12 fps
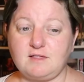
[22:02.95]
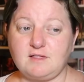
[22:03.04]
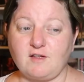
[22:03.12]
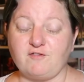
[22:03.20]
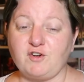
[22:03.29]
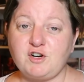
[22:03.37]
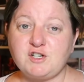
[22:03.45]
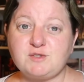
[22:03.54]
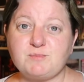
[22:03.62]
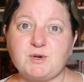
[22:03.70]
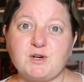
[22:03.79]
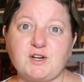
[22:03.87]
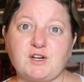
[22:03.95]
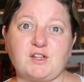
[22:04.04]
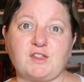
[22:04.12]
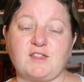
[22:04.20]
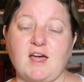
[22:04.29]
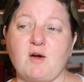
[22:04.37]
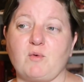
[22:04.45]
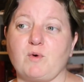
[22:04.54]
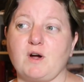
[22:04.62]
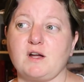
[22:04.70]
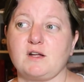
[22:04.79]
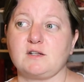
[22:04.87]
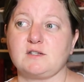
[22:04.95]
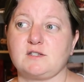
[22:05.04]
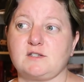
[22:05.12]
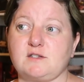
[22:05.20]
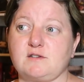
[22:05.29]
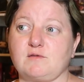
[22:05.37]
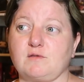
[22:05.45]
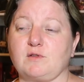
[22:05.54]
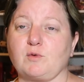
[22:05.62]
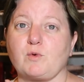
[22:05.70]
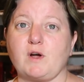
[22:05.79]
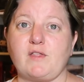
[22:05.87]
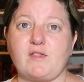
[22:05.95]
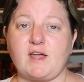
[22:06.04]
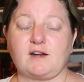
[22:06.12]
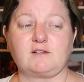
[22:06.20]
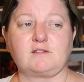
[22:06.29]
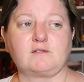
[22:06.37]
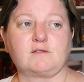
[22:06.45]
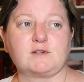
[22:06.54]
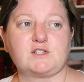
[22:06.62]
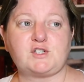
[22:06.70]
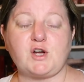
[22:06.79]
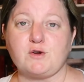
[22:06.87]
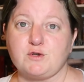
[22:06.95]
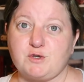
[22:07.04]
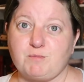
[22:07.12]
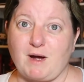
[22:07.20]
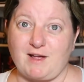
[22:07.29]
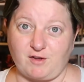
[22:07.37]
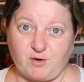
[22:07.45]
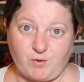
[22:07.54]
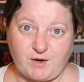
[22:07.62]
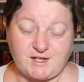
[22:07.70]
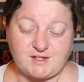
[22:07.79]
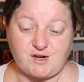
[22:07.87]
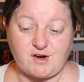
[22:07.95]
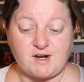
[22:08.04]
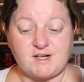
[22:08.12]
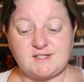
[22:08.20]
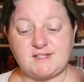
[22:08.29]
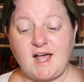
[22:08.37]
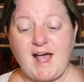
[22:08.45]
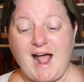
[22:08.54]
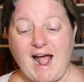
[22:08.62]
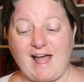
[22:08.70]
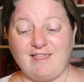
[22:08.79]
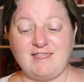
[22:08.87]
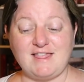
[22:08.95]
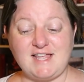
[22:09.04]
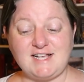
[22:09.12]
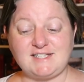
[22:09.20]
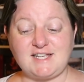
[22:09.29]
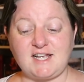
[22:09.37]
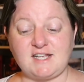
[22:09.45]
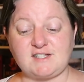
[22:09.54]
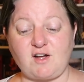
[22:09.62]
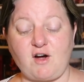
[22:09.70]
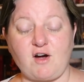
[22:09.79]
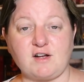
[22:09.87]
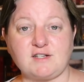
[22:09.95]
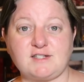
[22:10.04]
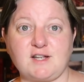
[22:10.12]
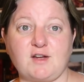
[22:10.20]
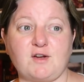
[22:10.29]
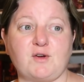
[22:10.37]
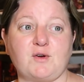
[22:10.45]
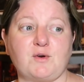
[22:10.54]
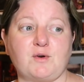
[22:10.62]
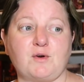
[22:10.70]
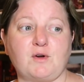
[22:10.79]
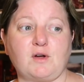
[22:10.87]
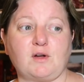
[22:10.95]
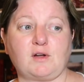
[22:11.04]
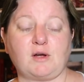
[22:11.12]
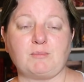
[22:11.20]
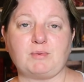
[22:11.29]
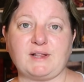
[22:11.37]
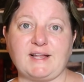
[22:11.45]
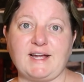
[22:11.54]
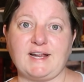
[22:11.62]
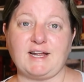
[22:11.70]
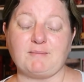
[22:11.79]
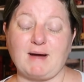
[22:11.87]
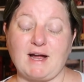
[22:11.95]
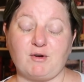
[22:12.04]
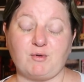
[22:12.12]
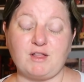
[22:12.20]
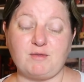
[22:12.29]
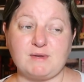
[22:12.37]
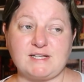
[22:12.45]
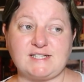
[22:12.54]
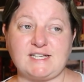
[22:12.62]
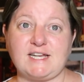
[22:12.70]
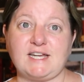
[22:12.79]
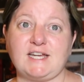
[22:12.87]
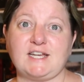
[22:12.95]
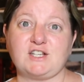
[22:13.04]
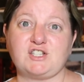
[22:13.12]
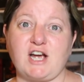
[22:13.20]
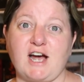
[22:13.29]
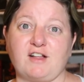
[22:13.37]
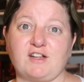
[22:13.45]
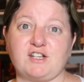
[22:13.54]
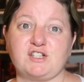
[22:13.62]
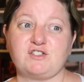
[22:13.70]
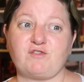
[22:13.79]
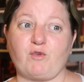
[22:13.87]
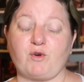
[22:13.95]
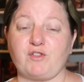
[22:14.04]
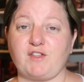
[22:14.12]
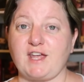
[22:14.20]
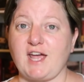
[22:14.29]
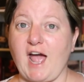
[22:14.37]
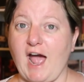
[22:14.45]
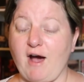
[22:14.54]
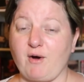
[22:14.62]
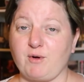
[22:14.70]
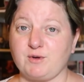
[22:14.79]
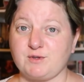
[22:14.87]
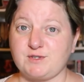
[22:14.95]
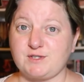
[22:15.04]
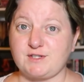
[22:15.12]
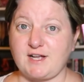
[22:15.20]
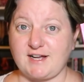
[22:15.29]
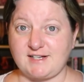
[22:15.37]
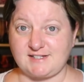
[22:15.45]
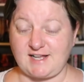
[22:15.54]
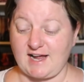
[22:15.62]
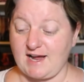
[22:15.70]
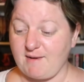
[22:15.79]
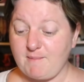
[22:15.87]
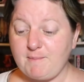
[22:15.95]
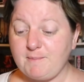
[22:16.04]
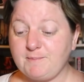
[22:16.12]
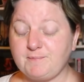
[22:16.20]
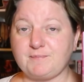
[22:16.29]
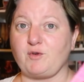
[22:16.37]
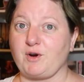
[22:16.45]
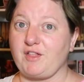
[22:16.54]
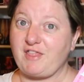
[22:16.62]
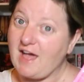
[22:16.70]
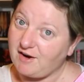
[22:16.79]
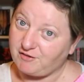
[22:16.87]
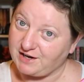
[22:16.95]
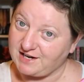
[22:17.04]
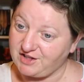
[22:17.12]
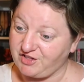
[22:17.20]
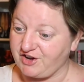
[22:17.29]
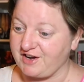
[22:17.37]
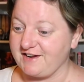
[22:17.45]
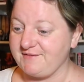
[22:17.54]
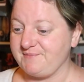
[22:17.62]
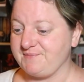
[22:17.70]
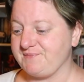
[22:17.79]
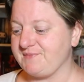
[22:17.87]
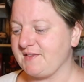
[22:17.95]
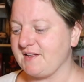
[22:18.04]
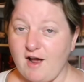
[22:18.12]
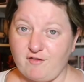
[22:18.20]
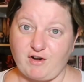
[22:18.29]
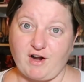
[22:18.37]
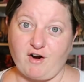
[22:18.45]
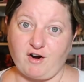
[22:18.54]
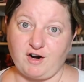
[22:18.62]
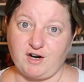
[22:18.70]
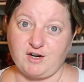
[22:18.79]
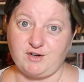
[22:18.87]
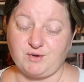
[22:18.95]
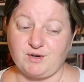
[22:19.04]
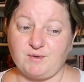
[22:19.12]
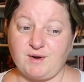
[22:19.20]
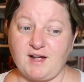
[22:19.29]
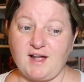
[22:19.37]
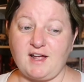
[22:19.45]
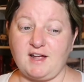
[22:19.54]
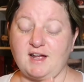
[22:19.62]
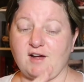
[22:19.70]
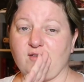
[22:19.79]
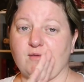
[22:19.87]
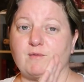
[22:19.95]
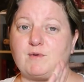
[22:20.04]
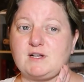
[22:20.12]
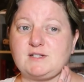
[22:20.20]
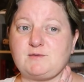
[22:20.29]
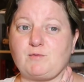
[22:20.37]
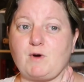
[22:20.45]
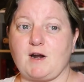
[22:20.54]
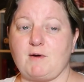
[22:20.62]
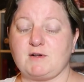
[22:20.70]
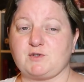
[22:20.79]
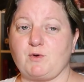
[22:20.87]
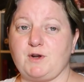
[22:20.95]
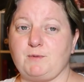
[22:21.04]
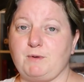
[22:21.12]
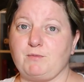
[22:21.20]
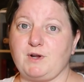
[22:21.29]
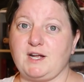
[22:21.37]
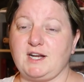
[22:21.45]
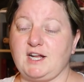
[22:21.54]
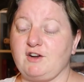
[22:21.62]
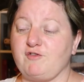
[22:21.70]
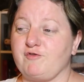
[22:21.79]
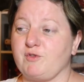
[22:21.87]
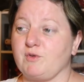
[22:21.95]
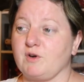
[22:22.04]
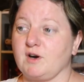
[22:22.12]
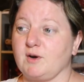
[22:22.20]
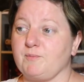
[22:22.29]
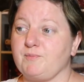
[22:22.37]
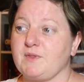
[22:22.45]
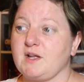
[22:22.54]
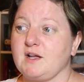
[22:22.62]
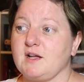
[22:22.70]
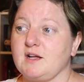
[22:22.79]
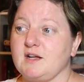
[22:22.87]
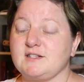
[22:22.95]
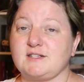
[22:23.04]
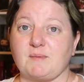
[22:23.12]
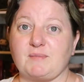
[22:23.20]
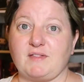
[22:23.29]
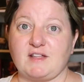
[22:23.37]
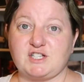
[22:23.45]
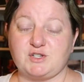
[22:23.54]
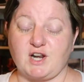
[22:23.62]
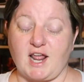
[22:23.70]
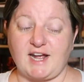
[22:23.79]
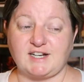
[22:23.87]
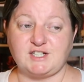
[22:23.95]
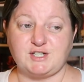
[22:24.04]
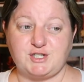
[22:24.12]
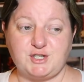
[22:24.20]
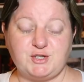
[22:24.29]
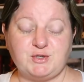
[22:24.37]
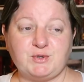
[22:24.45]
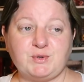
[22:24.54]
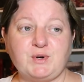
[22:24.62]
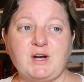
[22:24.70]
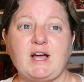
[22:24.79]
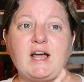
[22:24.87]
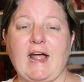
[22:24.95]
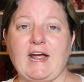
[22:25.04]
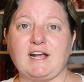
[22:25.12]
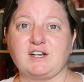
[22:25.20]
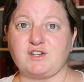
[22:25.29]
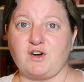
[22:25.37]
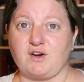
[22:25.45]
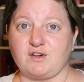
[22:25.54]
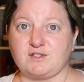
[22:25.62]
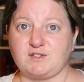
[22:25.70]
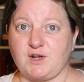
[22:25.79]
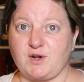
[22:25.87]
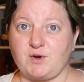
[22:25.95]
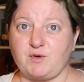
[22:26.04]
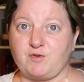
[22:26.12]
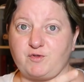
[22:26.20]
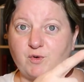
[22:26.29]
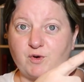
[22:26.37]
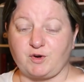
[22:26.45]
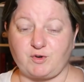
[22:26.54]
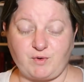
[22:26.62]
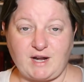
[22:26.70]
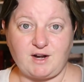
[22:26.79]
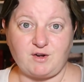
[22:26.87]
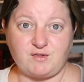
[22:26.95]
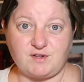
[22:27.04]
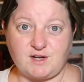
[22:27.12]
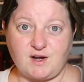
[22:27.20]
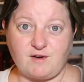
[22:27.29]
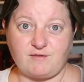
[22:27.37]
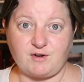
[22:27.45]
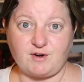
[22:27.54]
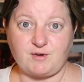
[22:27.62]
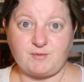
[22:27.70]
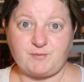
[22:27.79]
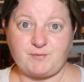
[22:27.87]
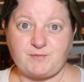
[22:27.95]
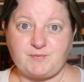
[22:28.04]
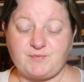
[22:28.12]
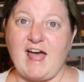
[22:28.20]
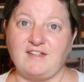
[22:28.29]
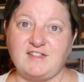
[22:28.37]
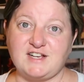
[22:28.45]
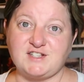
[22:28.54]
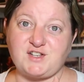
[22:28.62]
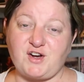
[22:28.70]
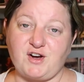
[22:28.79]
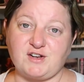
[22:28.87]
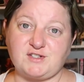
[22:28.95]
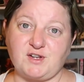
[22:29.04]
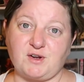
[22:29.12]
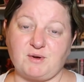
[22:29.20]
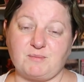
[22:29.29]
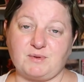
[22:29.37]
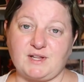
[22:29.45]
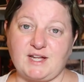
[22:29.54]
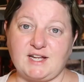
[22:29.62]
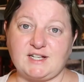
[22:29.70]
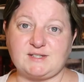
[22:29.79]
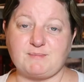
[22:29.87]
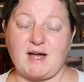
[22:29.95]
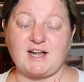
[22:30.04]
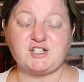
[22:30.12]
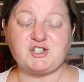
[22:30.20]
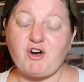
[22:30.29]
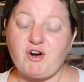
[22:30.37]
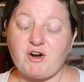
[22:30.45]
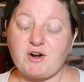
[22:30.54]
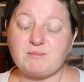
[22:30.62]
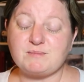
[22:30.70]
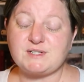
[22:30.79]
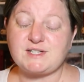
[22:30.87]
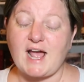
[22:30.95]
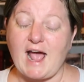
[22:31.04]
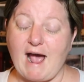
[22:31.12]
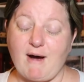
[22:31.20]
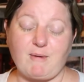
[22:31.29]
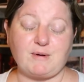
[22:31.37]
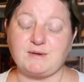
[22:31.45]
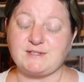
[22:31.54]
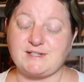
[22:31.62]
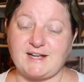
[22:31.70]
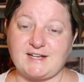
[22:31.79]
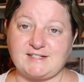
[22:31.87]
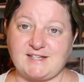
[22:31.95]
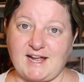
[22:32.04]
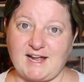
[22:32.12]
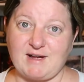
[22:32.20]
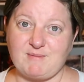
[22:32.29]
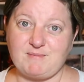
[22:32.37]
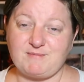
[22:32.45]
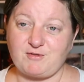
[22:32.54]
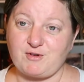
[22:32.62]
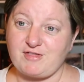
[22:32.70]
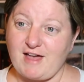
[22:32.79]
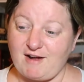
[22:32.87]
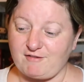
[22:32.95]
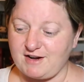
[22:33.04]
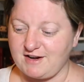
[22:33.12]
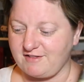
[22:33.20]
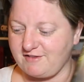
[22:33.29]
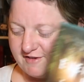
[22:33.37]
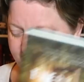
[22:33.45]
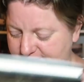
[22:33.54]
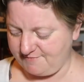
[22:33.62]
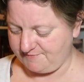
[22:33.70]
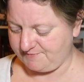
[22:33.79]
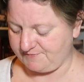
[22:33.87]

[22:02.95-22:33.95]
the first book that was the one that was chosen by the coin toss, and this is also completing my arithmetic challenge for the o.w.l.s exam for that readathon. Every Heart a Doorway was what I was going to be reading for Something That You'd Like to Do, and also for Green on the Cover. And this also completes my Charms o.w.l.s exam for that readathon.